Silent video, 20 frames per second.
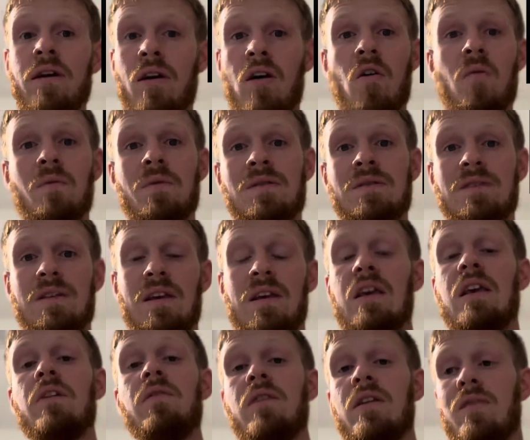hope to see,
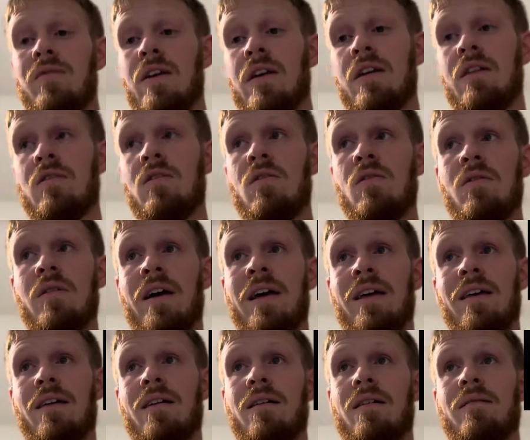even if they could do
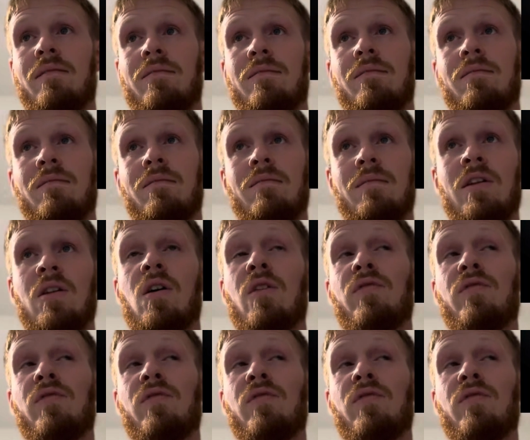like if